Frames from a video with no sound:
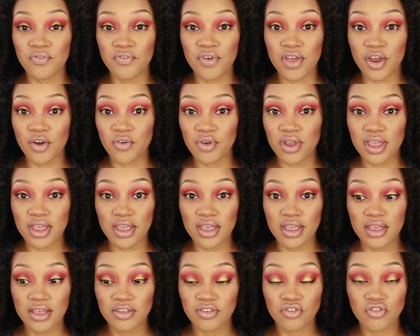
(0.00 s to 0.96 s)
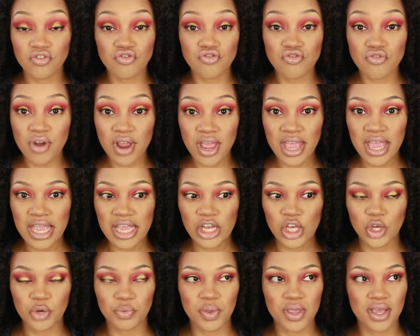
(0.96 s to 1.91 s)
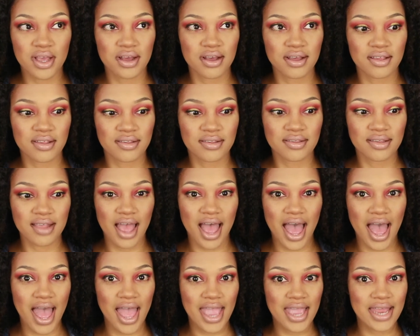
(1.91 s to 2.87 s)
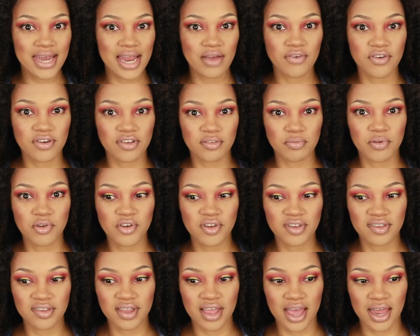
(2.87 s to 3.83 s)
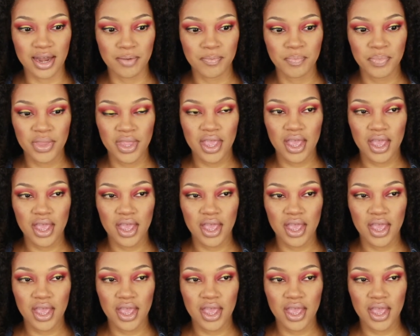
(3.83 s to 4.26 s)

very strange because I never experienced that.